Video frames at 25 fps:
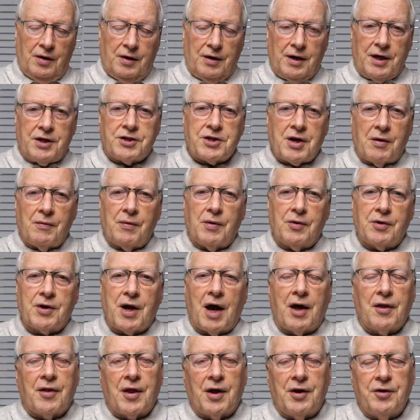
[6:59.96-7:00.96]
Let's have a
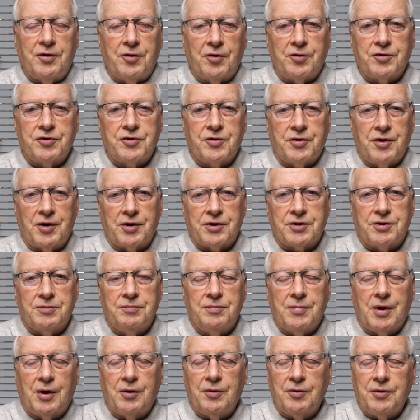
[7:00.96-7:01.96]
look at that noise
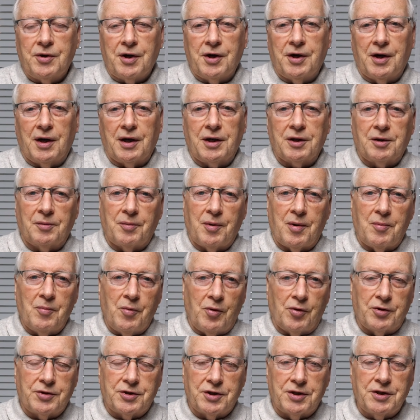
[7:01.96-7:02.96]
reduction mode in a little bit
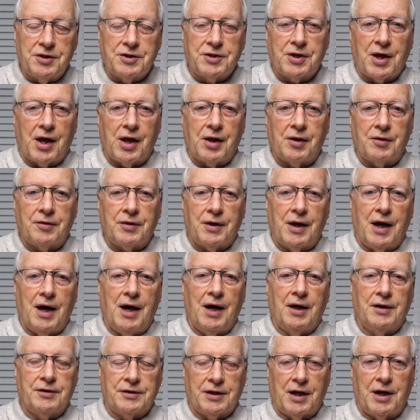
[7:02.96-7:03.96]
more detail,
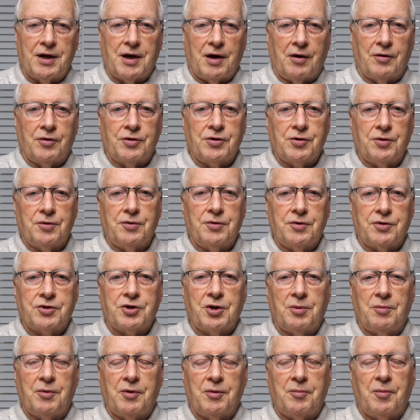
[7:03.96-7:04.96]
and then I'll show you
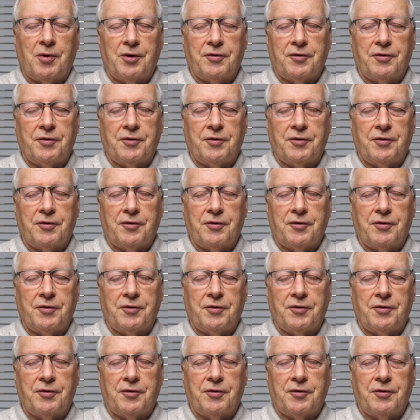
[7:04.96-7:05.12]
some of the